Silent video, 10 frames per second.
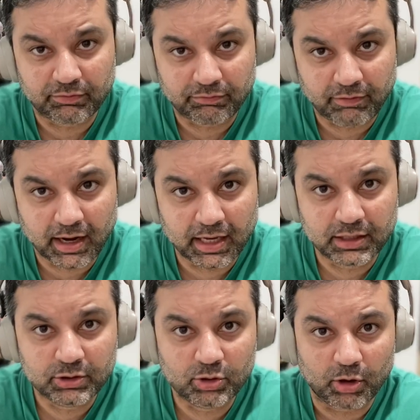that
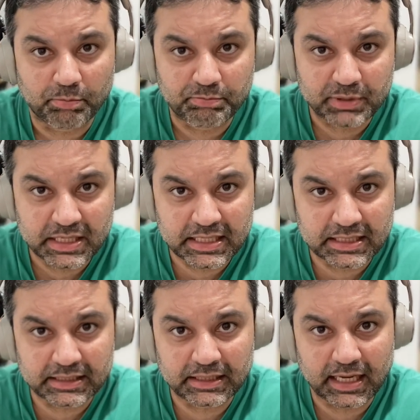file to
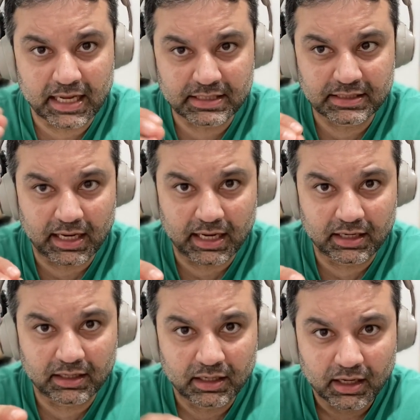appear as
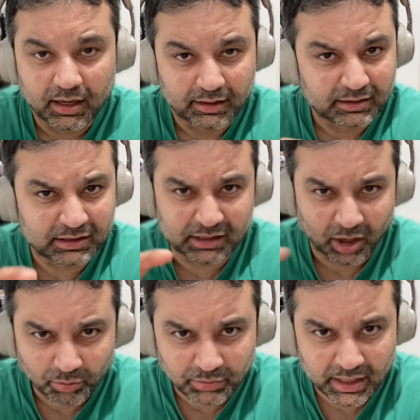a
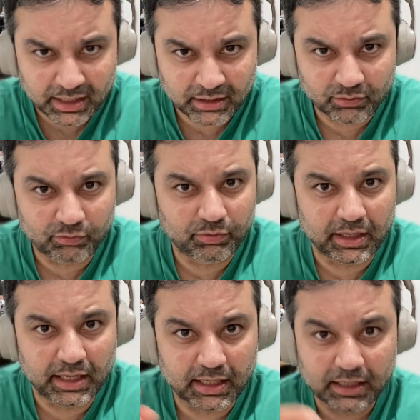thumbnail
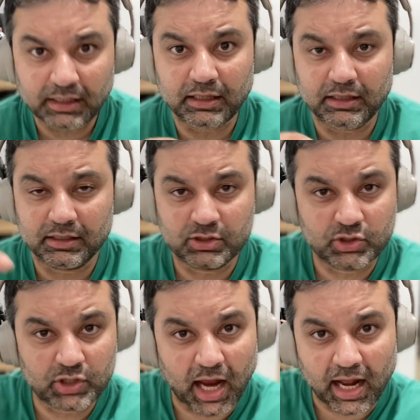in the
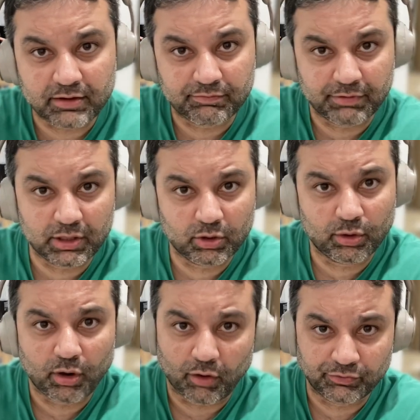chat
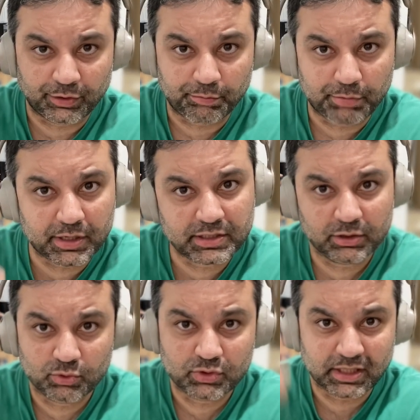window of the
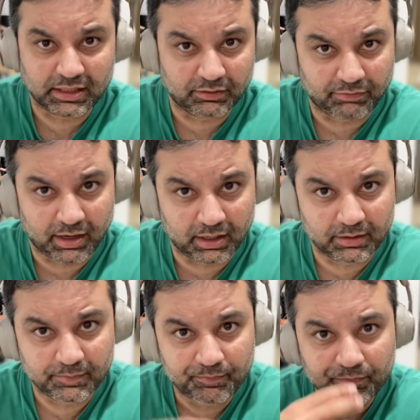person who sent the file.